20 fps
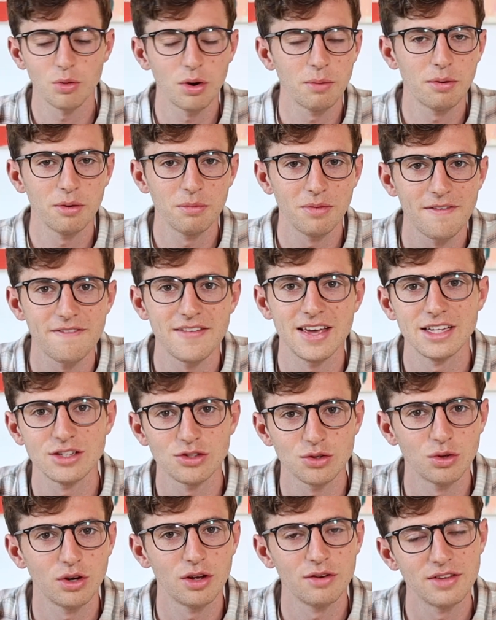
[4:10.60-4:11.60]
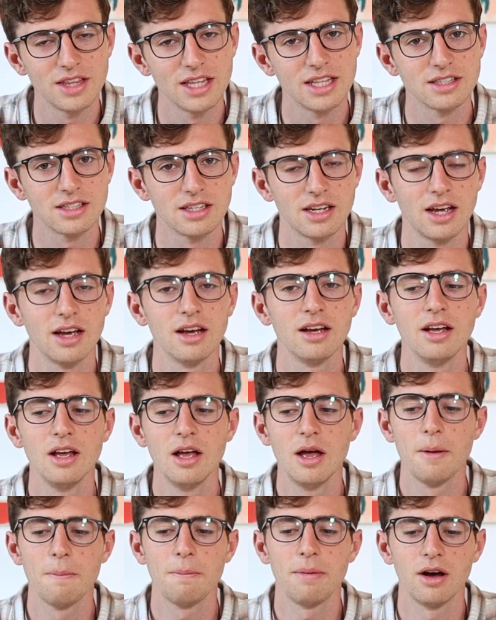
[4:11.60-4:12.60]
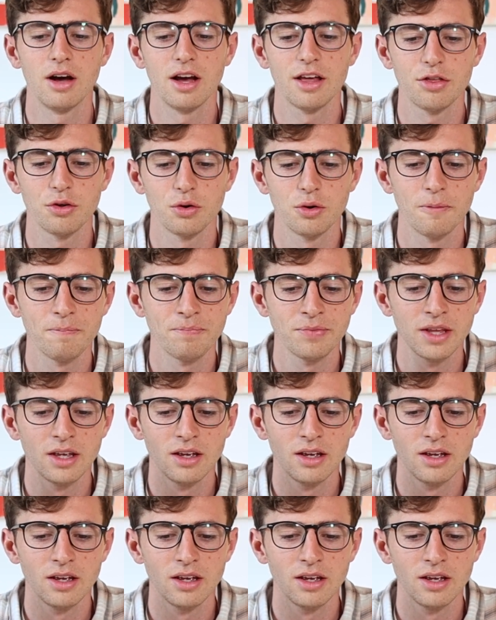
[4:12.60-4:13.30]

want to put my face all over the internet, but I thought,